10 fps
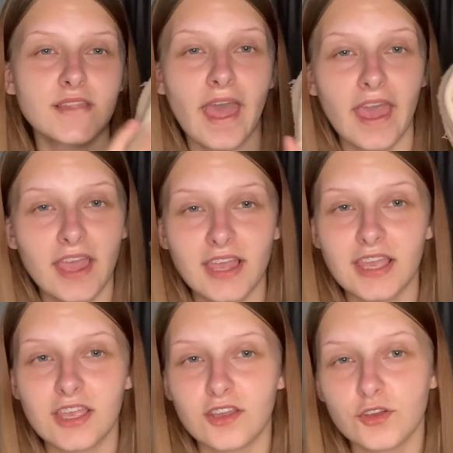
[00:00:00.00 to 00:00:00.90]
tired,
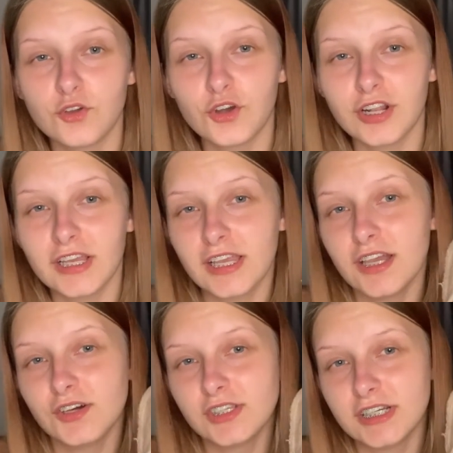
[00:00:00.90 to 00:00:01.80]
a chronic
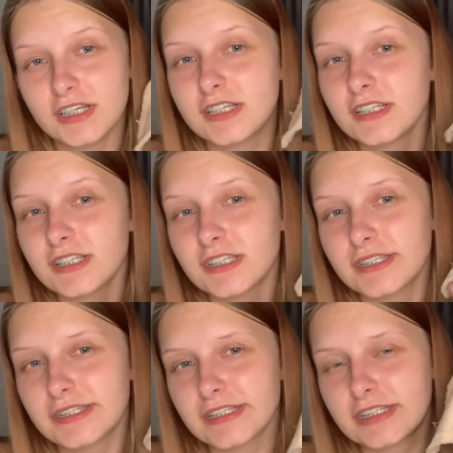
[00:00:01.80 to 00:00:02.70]

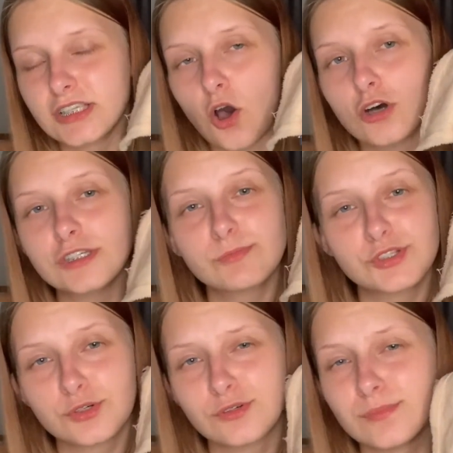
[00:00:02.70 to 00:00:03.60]
illness
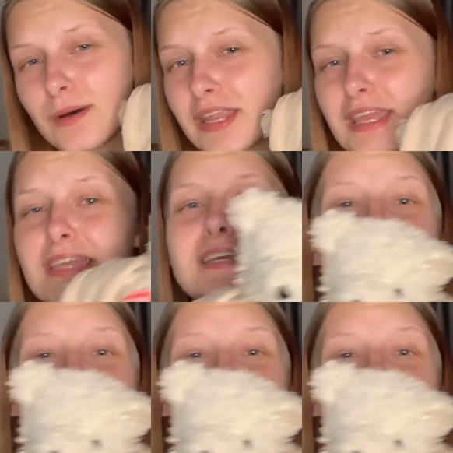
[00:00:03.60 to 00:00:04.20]
hospital buddy